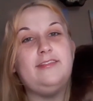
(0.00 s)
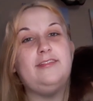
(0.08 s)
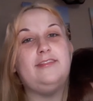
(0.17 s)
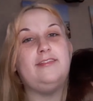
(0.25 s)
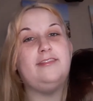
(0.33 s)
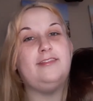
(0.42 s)

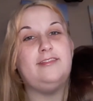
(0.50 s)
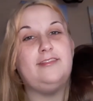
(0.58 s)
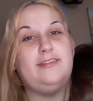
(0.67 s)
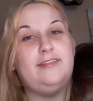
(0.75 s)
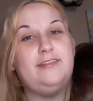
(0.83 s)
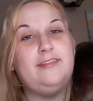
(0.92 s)
May the
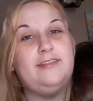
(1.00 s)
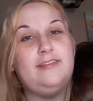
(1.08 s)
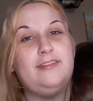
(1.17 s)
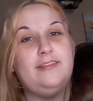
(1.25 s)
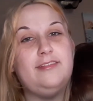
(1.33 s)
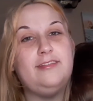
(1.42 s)
number, please.
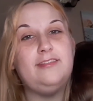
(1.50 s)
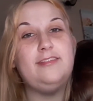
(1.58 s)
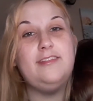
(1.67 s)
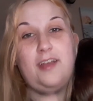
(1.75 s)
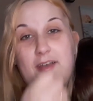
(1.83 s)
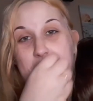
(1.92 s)

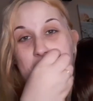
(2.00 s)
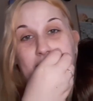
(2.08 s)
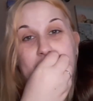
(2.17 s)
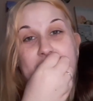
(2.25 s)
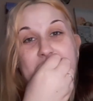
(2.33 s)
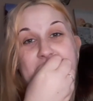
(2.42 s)
Oh, I
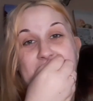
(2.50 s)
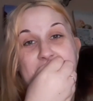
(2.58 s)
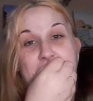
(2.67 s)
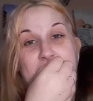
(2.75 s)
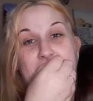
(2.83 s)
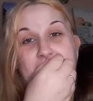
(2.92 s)
gotta get
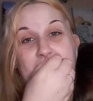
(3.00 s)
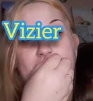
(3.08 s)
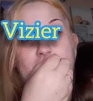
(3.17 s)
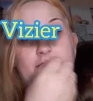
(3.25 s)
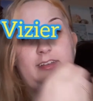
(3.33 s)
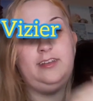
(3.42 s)
it. Hold on.
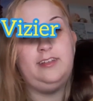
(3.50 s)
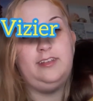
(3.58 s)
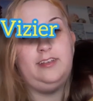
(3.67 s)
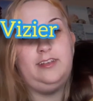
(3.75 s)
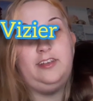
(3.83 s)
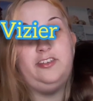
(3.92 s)

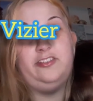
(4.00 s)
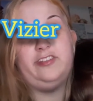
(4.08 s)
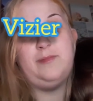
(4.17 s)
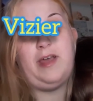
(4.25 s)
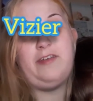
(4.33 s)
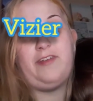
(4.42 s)

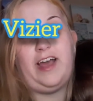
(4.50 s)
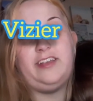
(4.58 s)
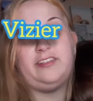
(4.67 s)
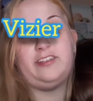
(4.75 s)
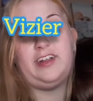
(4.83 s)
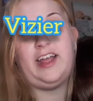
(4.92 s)
Usually my
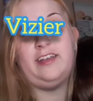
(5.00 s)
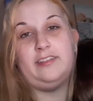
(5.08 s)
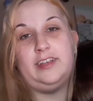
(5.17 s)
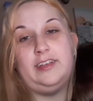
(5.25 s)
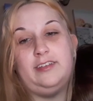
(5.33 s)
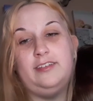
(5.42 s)
visor has
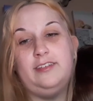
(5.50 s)
it.